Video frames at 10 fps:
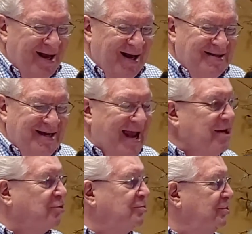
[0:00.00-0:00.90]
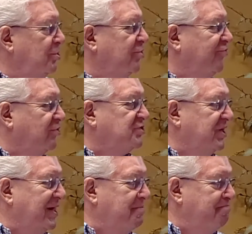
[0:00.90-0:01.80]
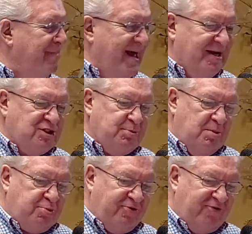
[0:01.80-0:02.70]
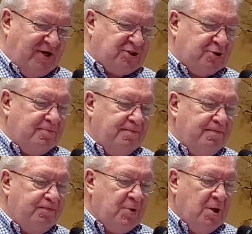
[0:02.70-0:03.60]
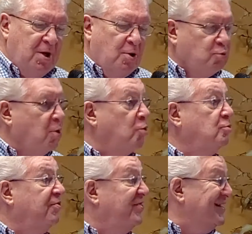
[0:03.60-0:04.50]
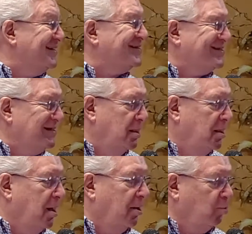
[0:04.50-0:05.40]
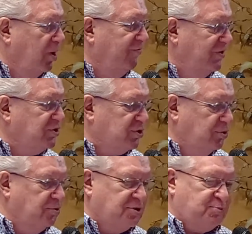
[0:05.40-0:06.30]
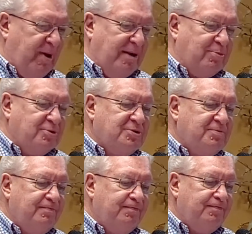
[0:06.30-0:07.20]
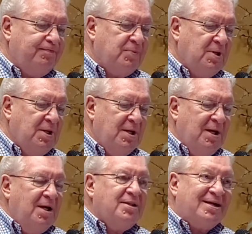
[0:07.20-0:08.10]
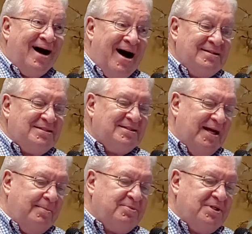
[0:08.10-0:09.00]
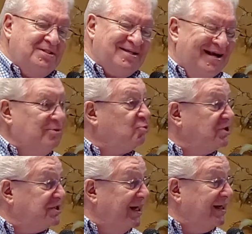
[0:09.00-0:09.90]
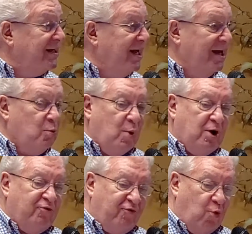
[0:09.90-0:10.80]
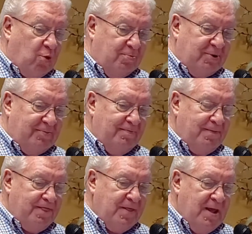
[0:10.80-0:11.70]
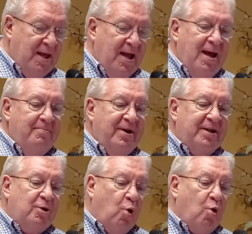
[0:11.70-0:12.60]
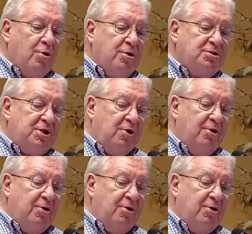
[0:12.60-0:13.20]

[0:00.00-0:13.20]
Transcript: A Yale University management professor wrote this on one of his students' papers. The concept is interesting and well-formed, but in order to